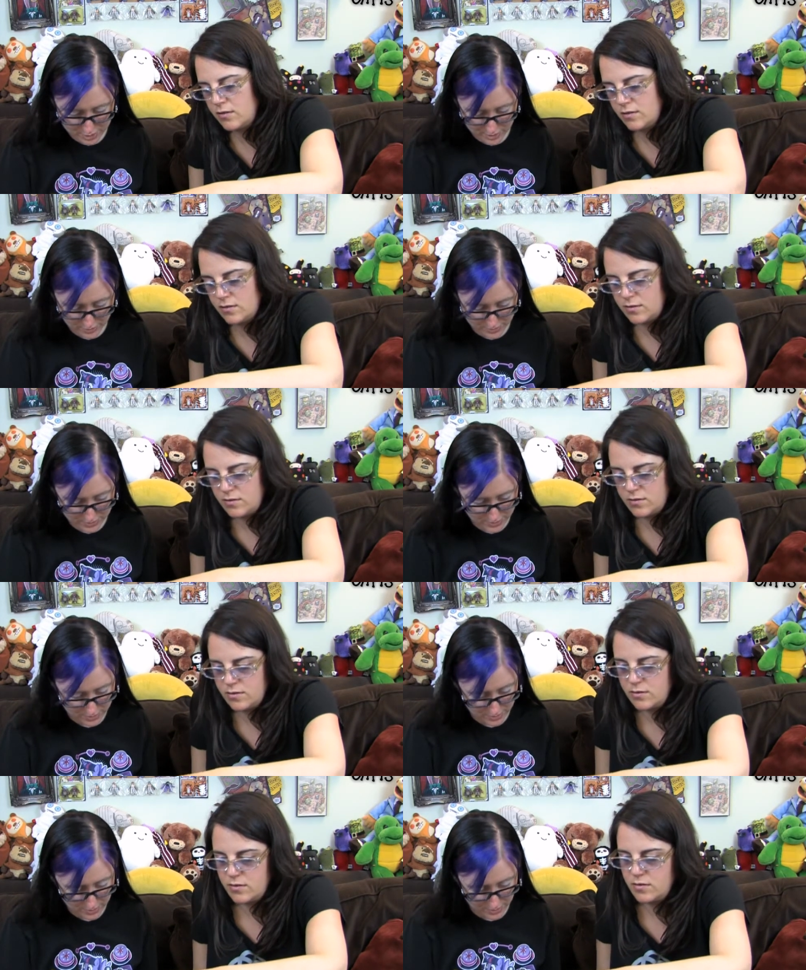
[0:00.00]
Speaker 1: chairs,
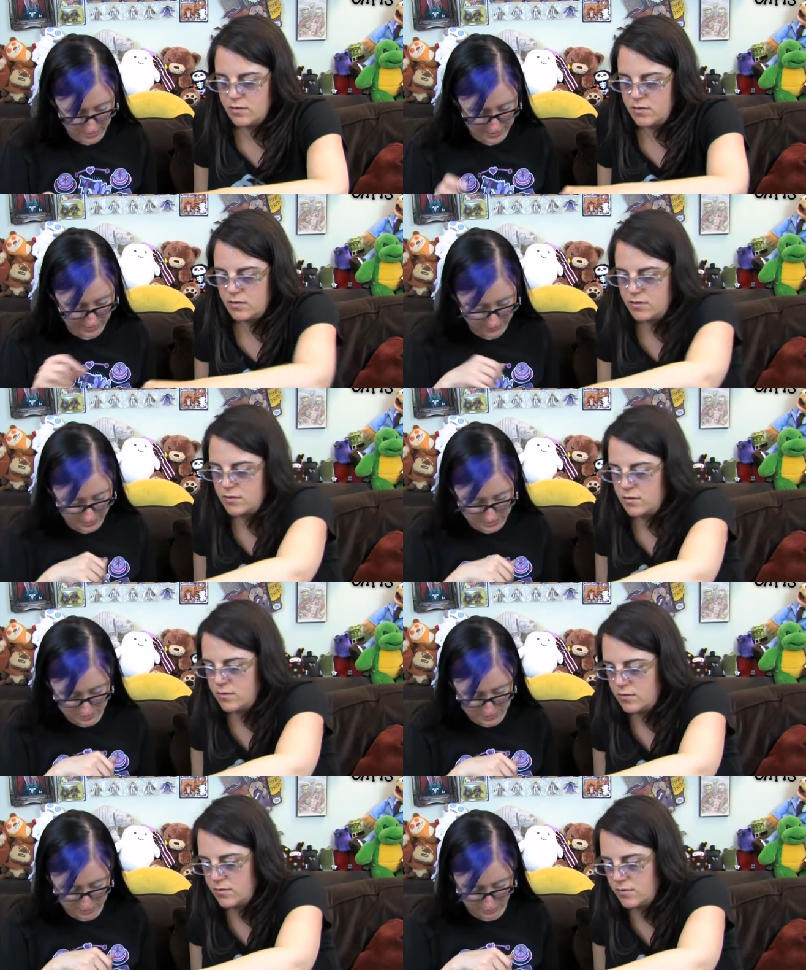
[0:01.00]
on any of the eight
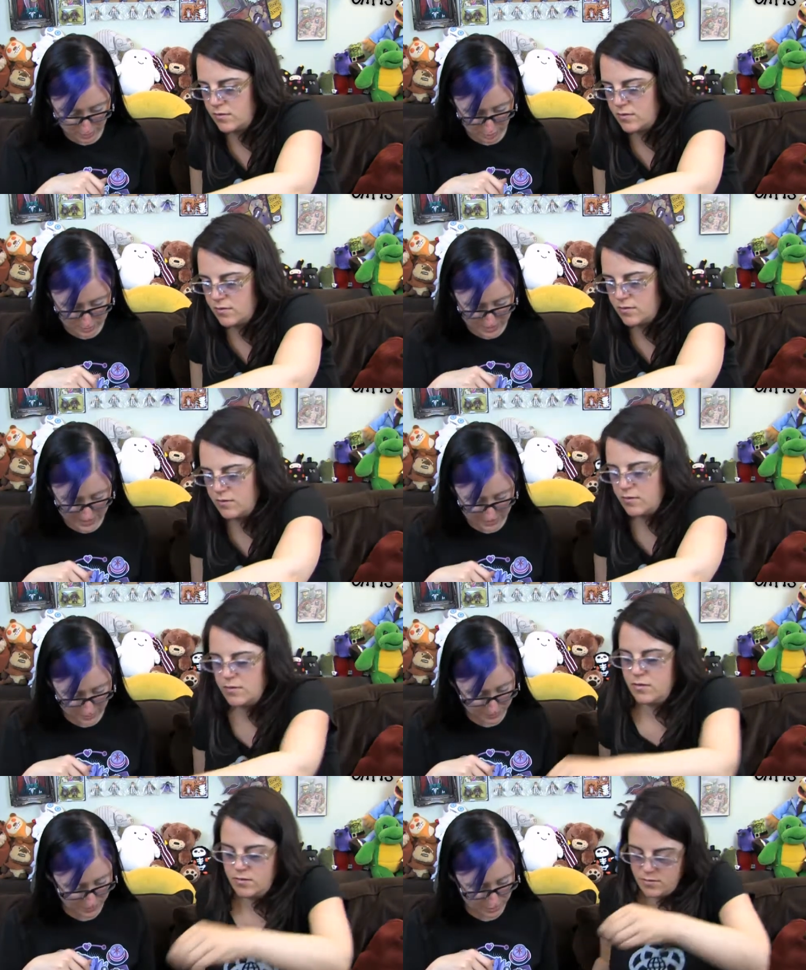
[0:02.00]
spaces around the garbage can,
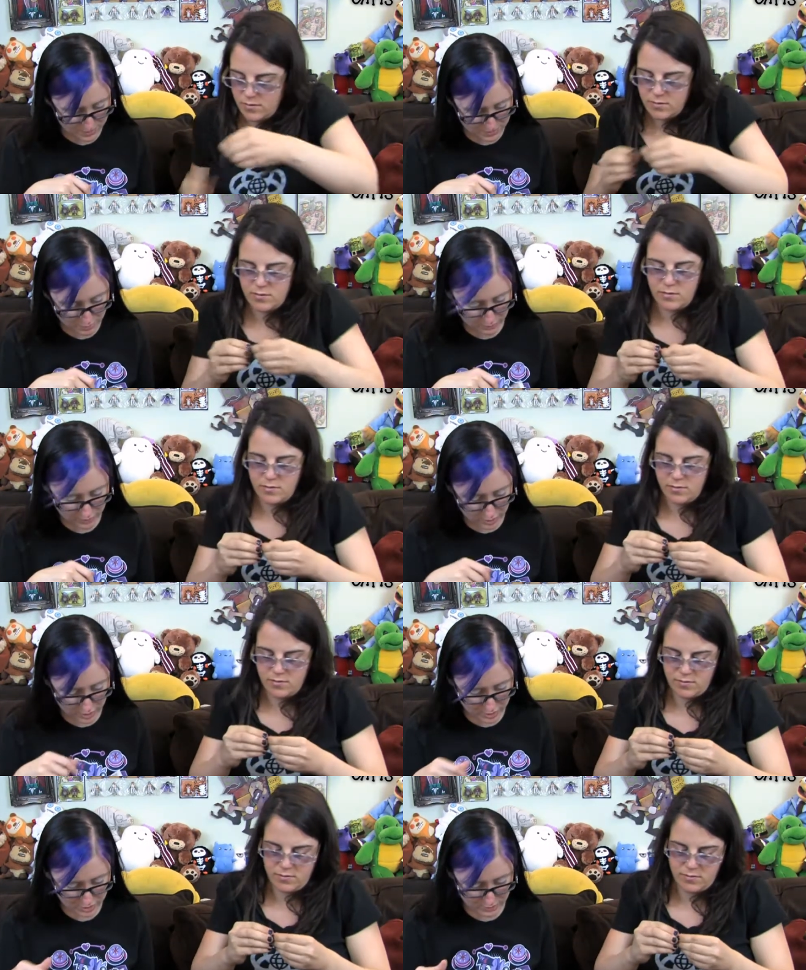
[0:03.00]
those players must move their
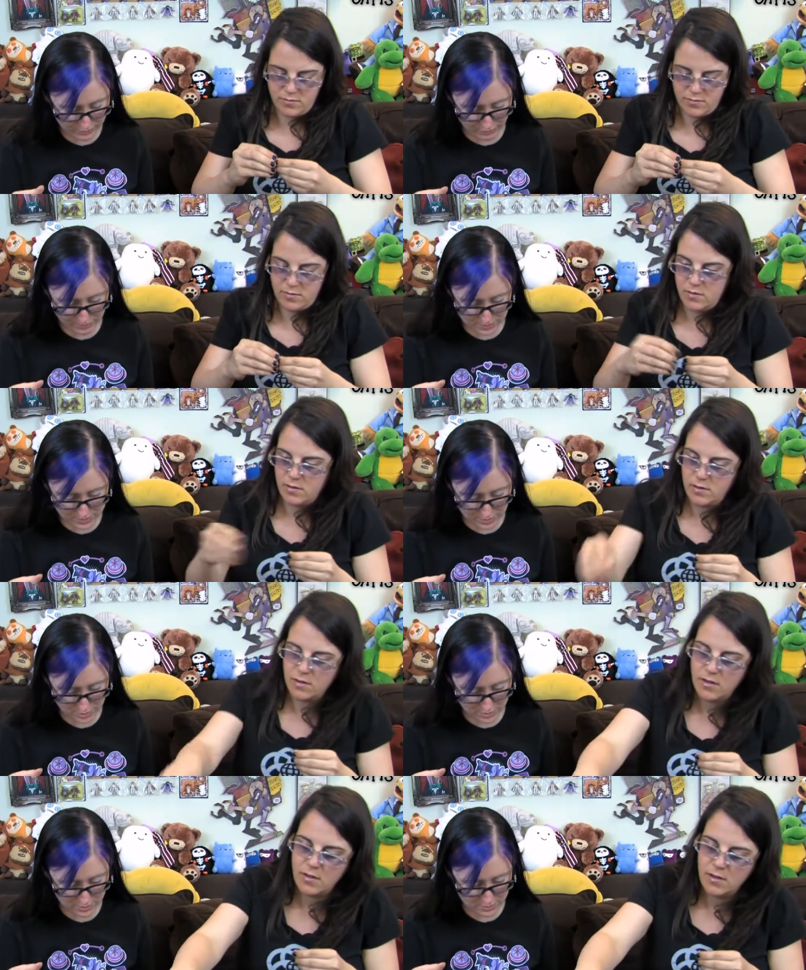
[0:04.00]
chairs to a different
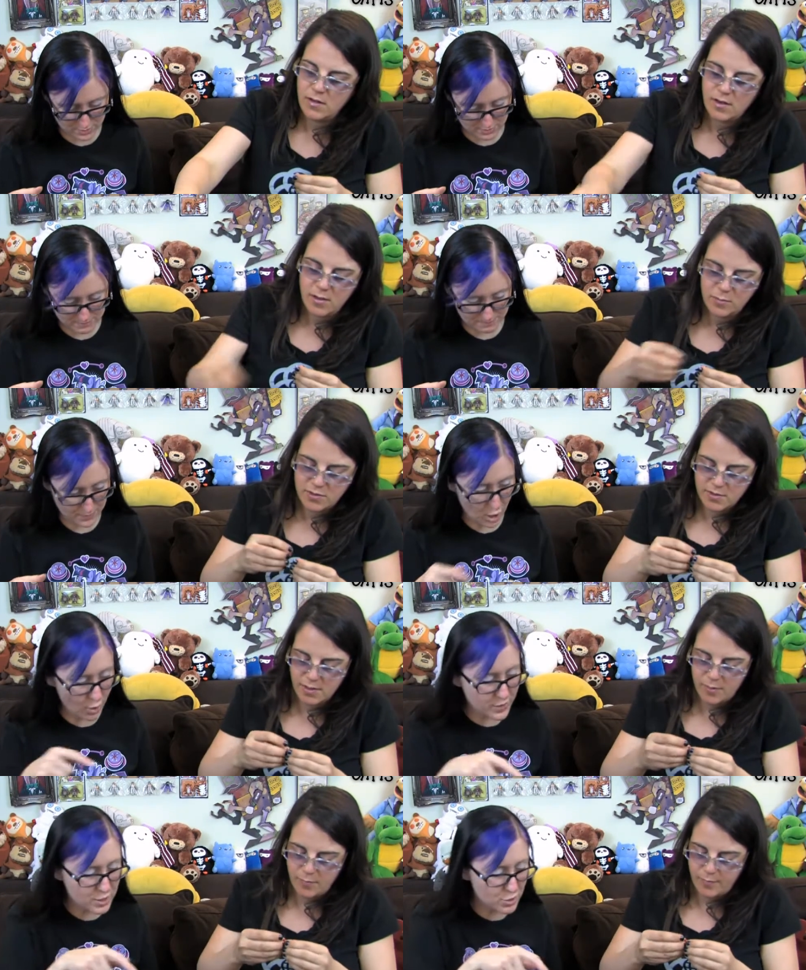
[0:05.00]
position. I'm just oh,
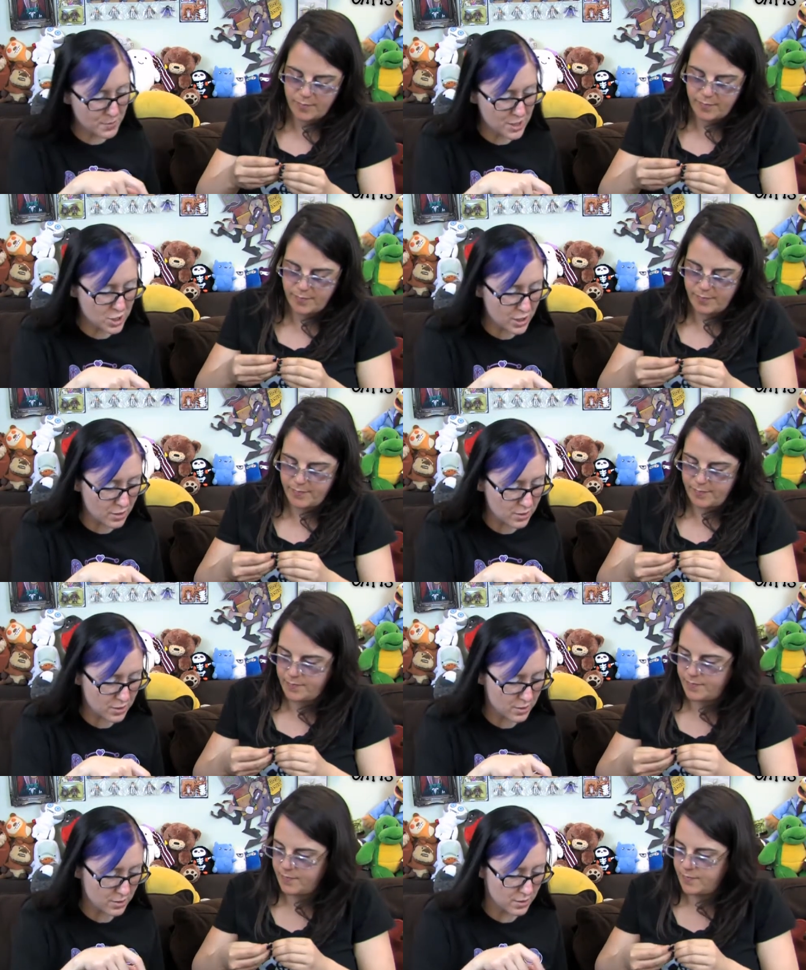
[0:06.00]
gonna, Oh, these are beach
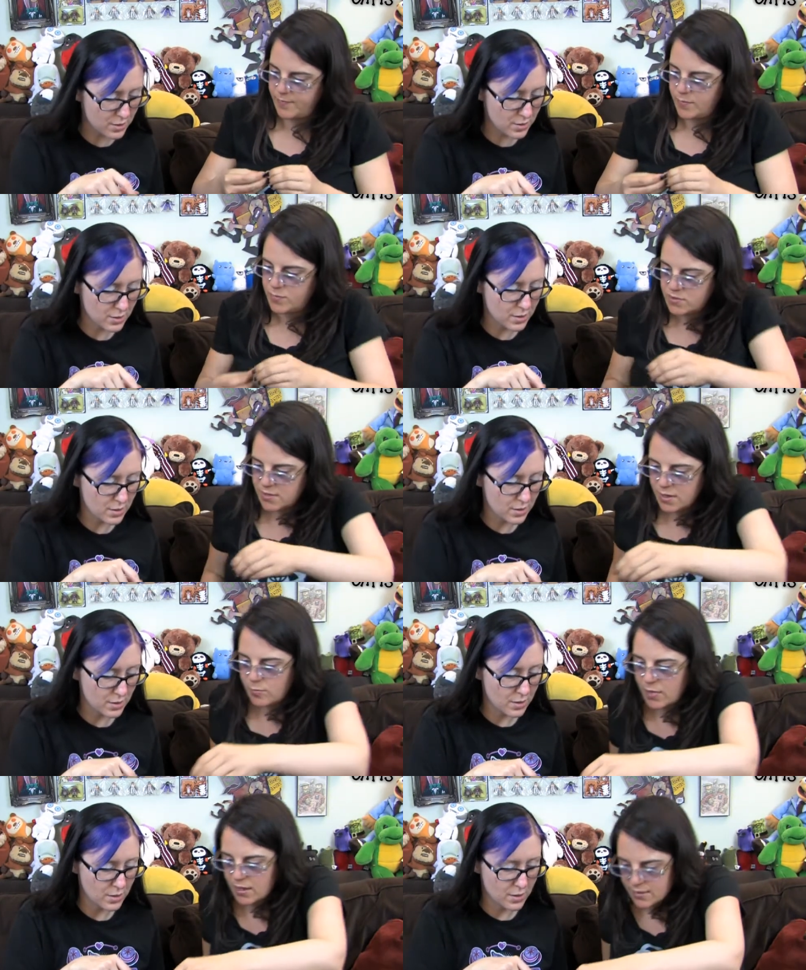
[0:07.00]
chairs? I'm just gonna
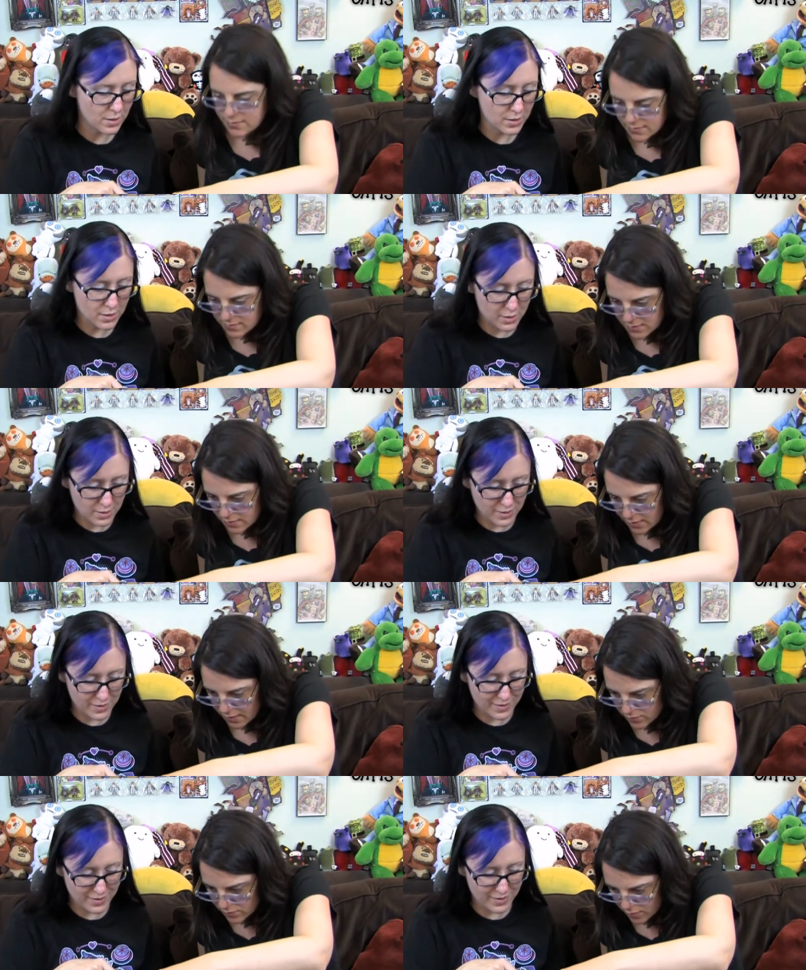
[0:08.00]
make this into an
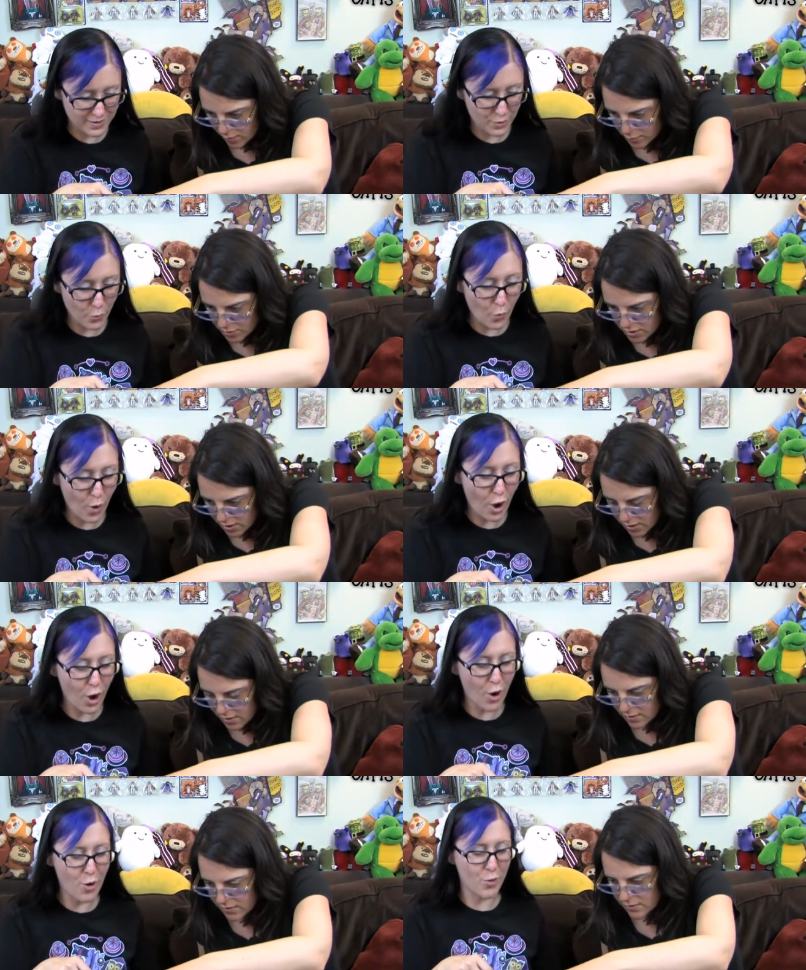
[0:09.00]
extra garbage can.
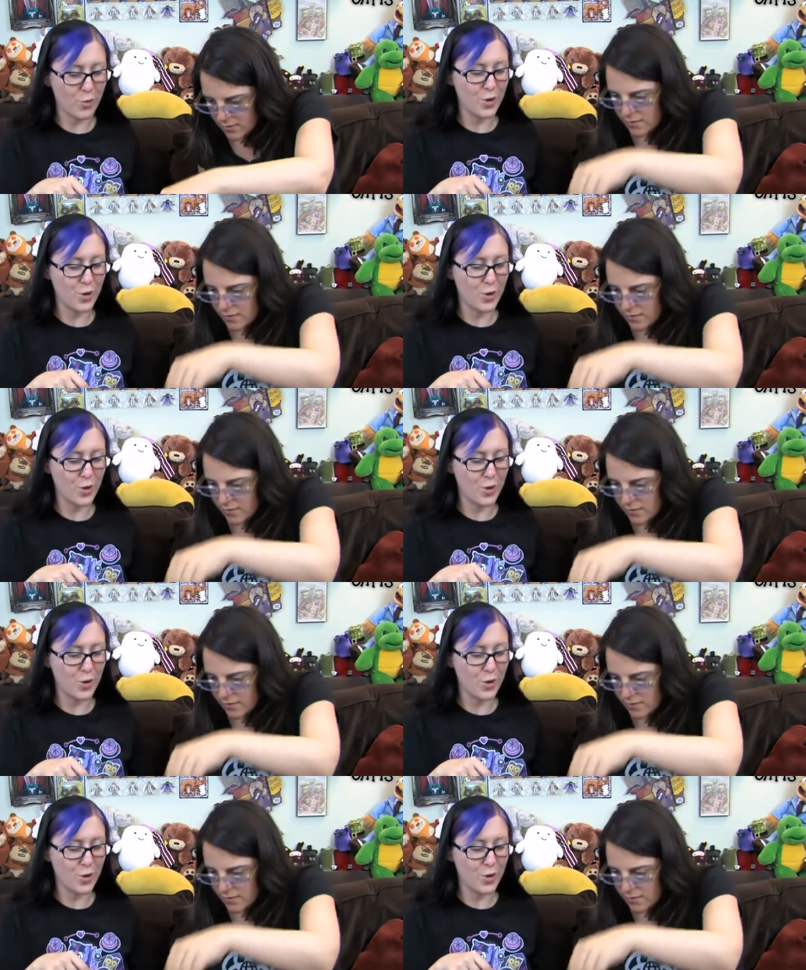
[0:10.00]
Whoa!